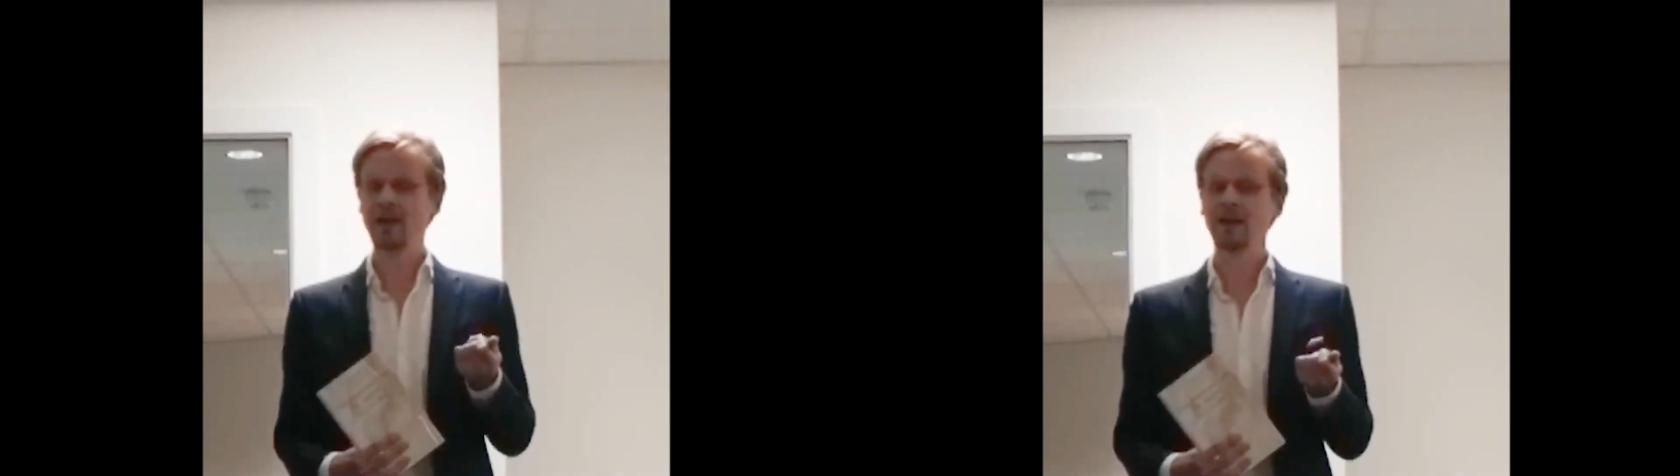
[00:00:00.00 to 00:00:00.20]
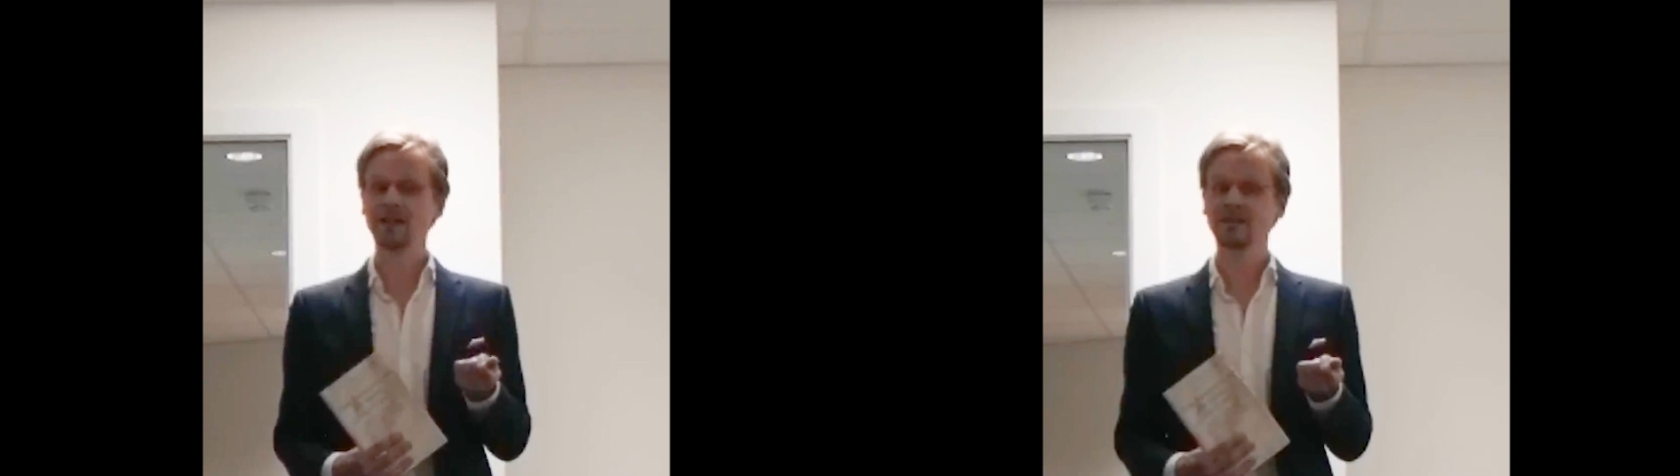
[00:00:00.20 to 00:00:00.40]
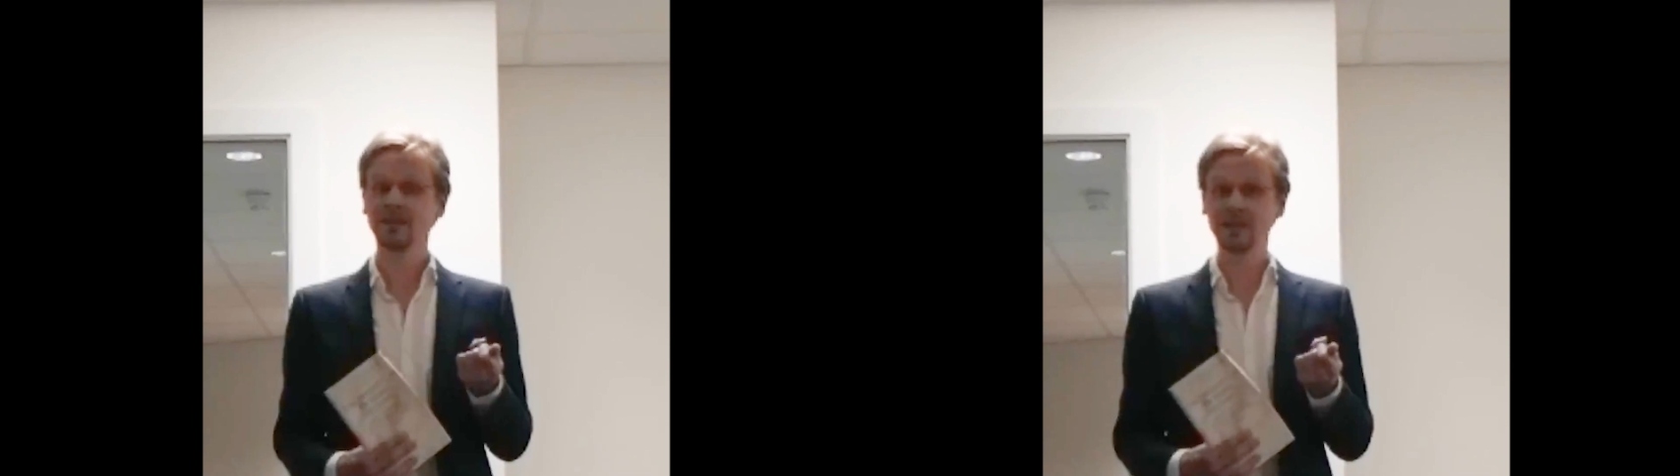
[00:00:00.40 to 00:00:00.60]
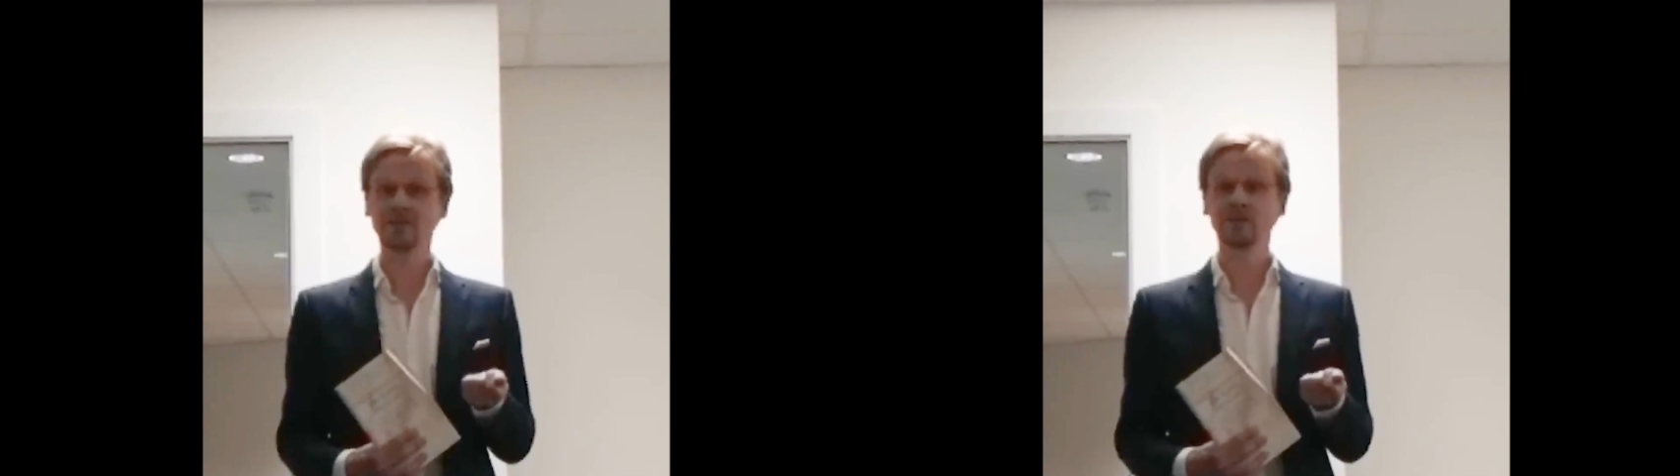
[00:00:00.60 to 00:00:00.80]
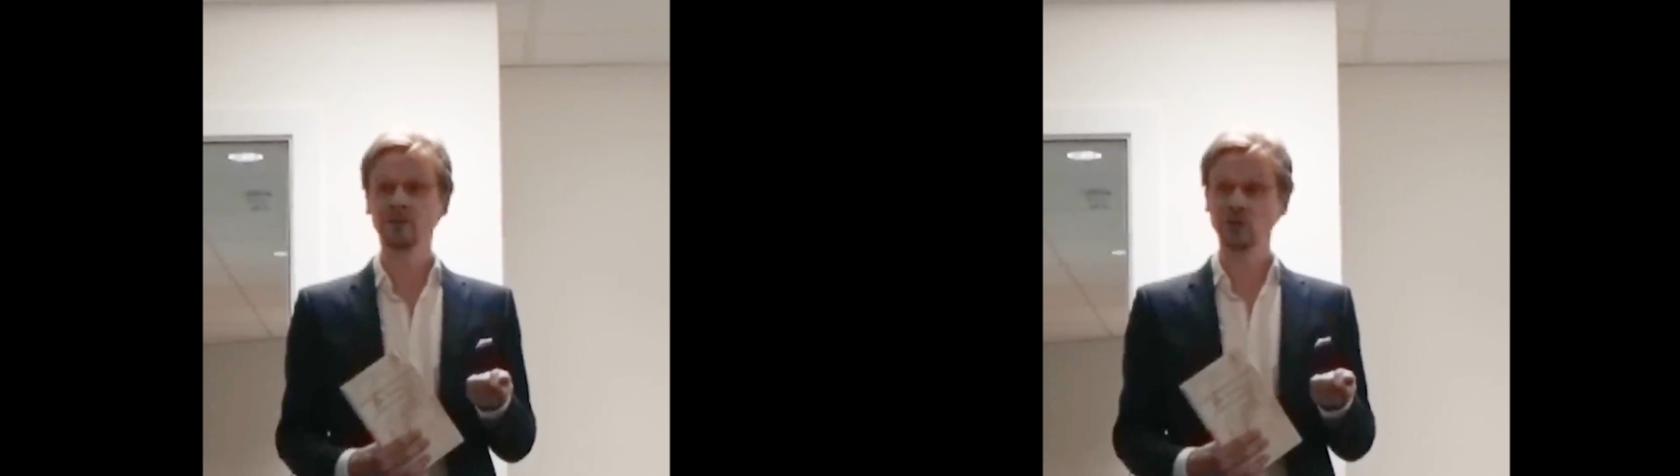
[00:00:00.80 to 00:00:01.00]
as the
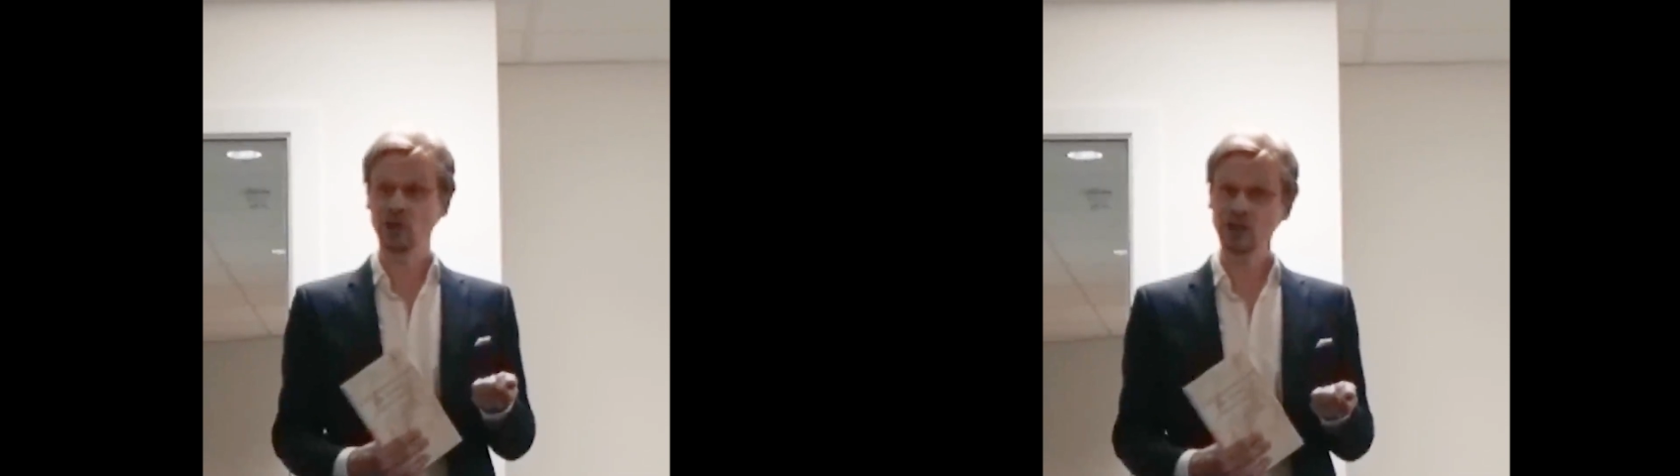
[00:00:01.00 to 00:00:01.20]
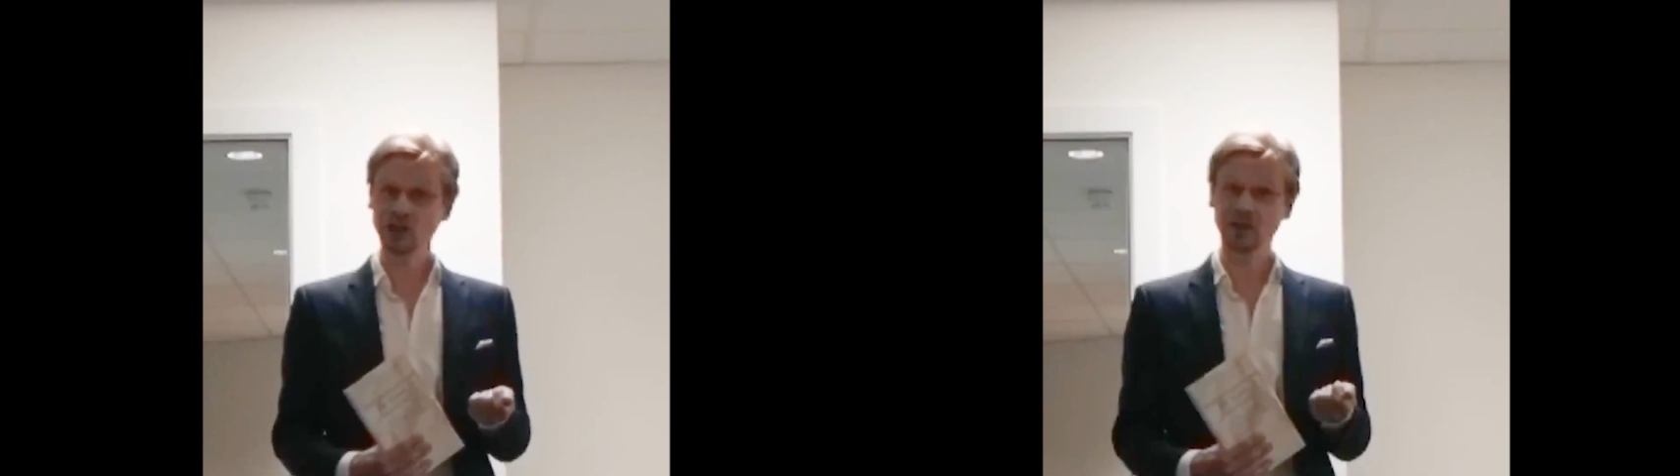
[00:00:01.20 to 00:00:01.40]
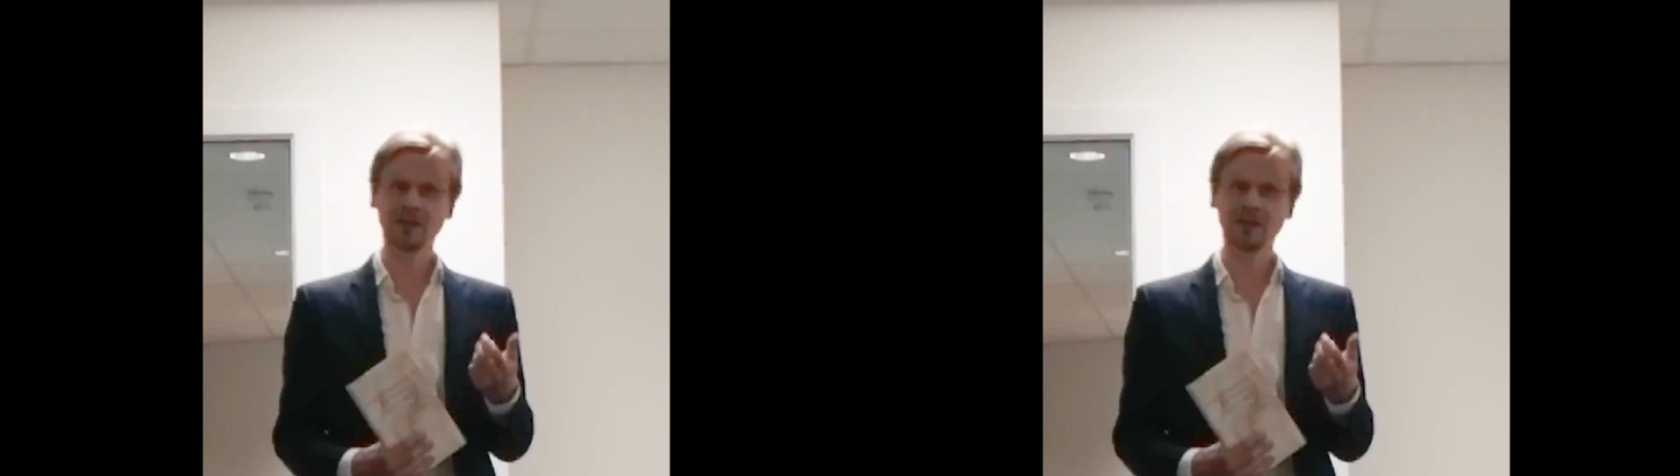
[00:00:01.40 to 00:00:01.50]
history of the Church,